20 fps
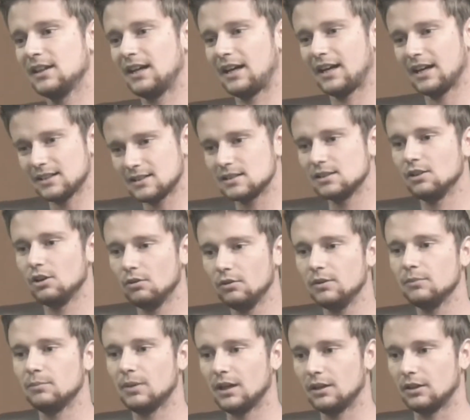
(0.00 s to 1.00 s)
I got to know
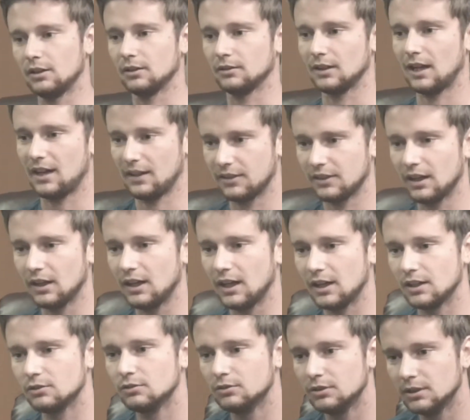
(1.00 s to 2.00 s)
Him better. I thought I
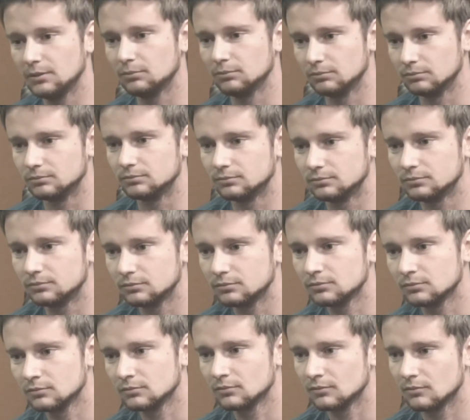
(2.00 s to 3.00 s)
knew Him,
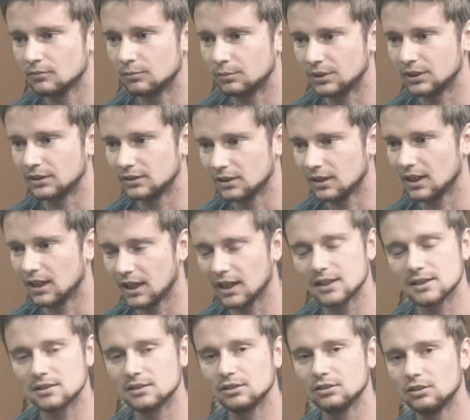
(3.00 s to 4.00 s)
but I
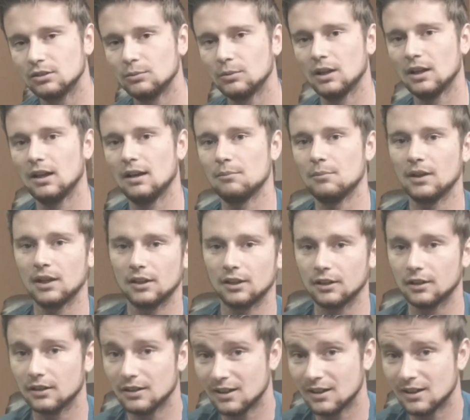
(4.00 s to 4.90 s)
got to know him a lot better.